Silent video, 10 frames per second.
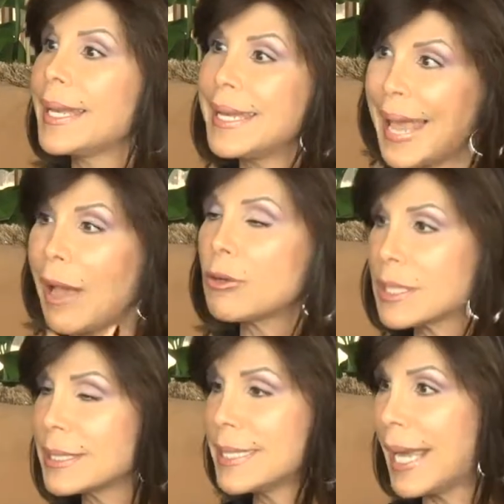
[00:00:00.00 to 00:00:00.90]
Now
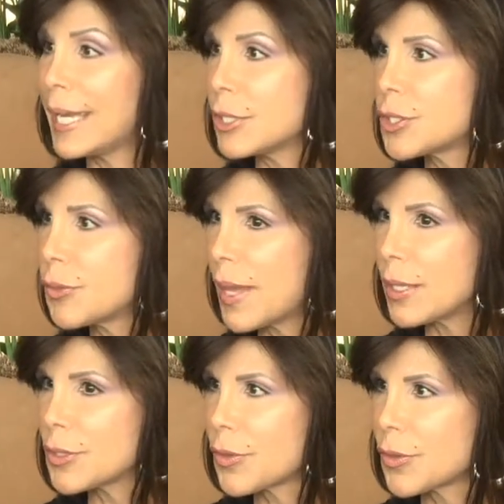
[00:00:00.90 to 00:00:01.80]
today in
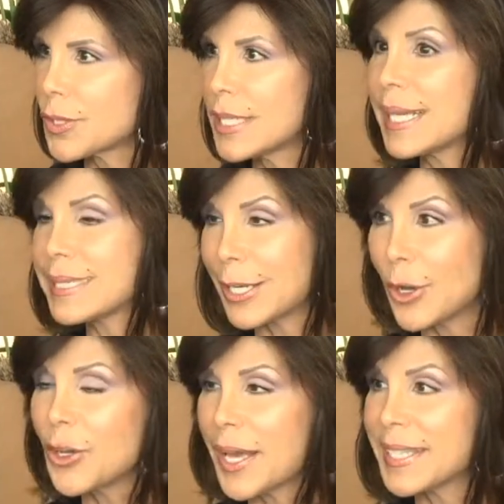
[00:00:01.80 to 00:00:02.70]
2013, because I know
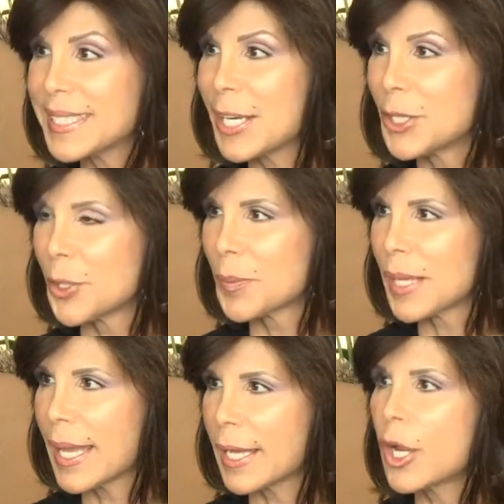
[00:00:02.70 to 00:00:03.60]
you had a 10-year
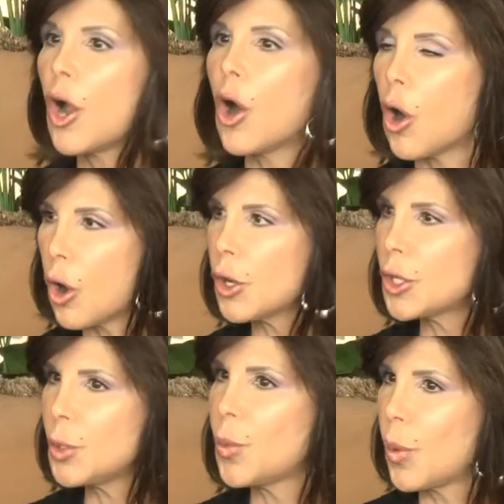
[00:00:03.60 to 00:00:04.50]
plan, are
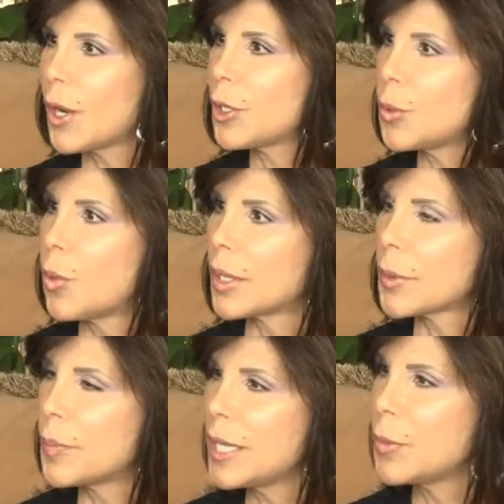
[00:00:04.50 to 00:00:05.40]
you where you want to
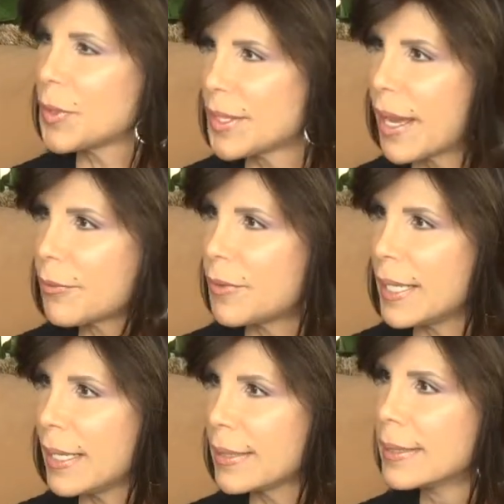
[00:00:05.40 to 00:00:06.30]
be with
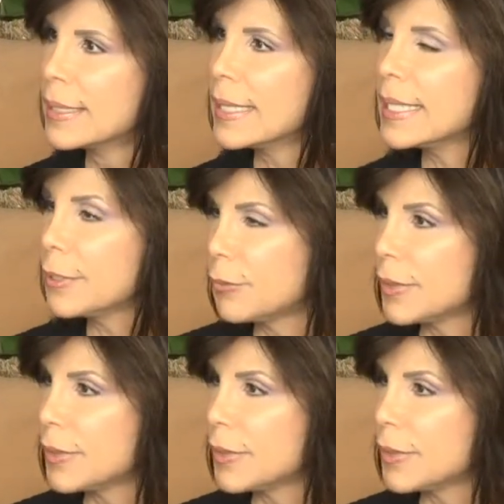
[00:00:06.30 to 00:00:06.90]
.vn in